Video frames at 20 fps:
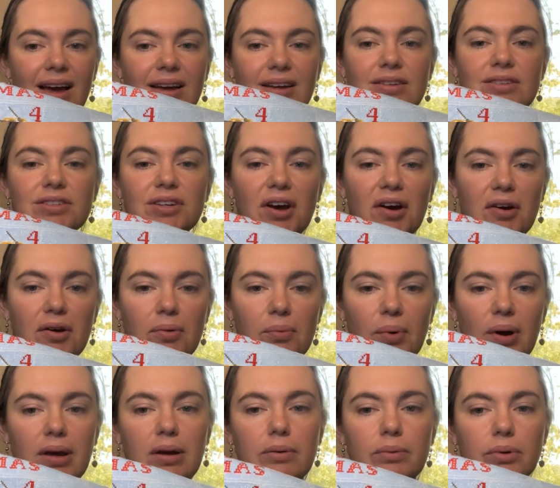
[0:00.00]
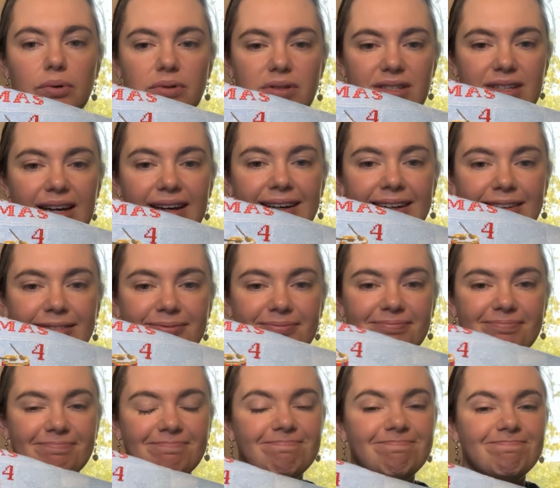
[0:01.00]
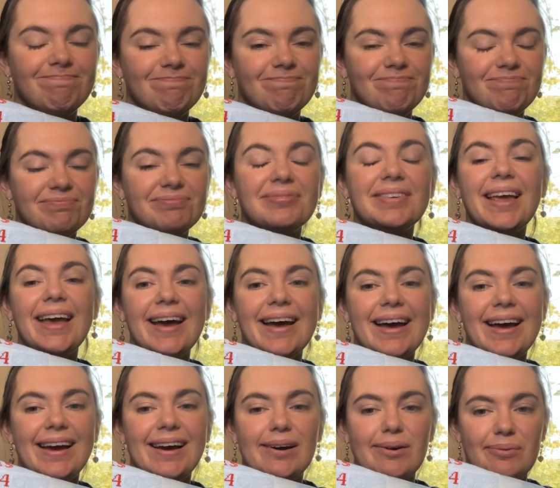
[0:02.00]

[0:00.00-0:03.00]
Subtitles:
So we will see. Yeah,